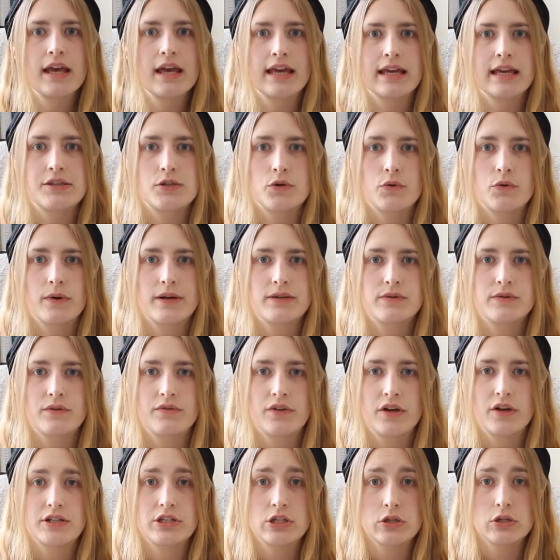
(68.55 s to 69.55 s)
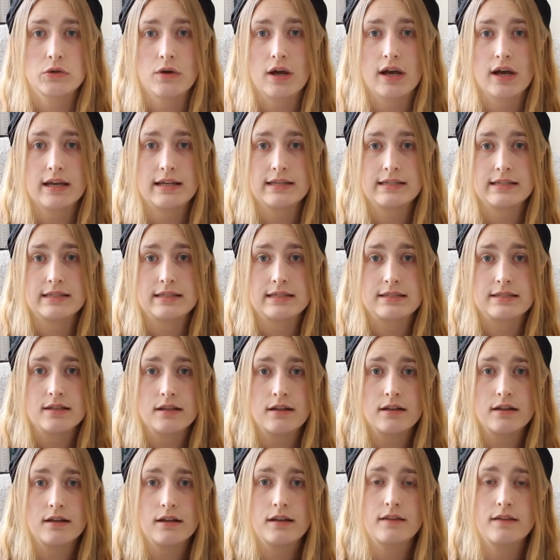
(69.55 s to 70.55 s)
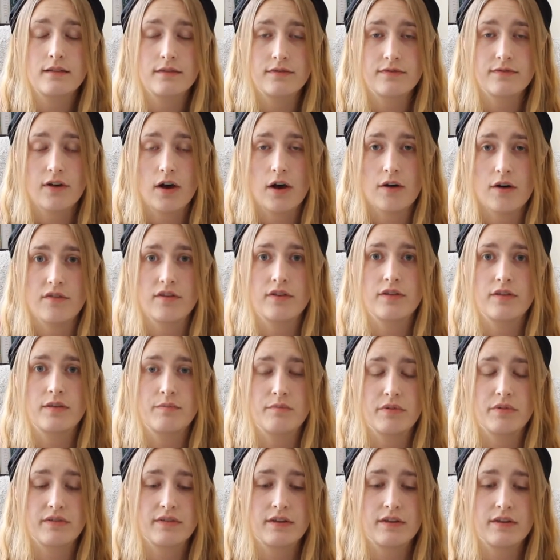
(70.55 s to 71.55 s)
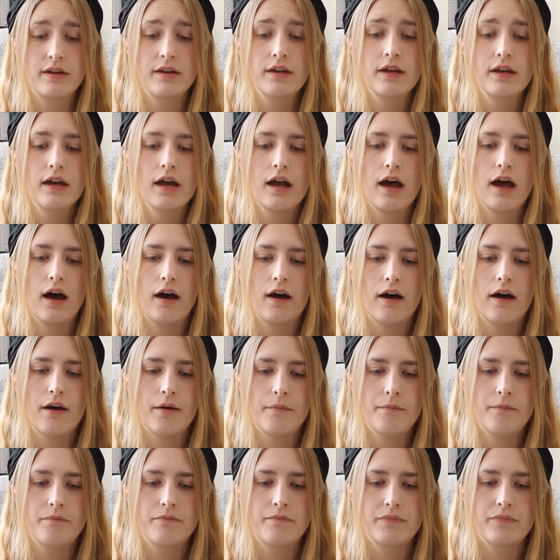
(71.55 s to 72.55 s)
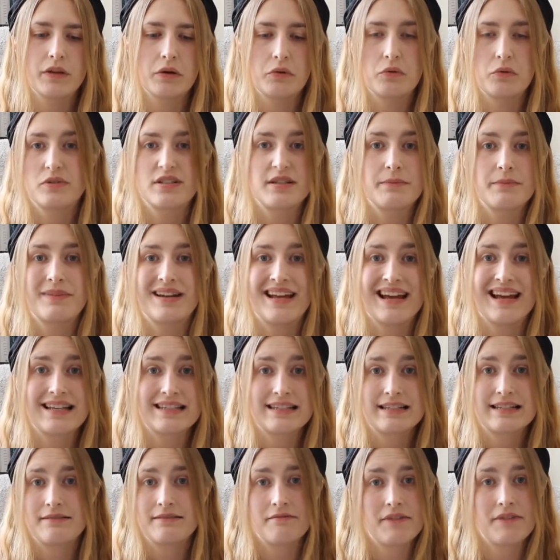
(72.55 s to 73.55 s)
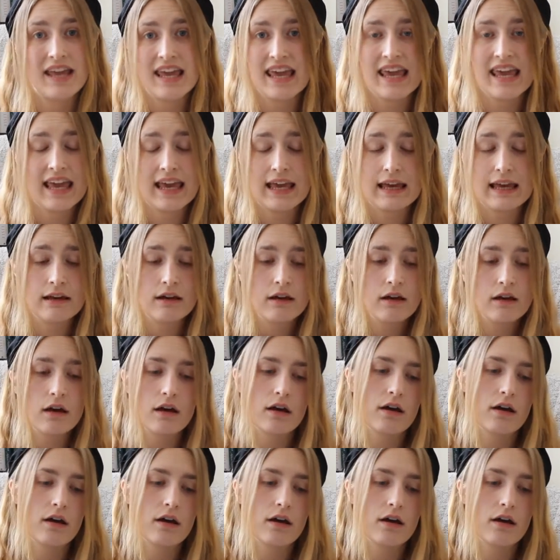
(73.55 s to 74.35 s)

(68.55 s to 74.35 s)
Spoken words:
He's always referred to as the son, the father, the brother, or simply as he.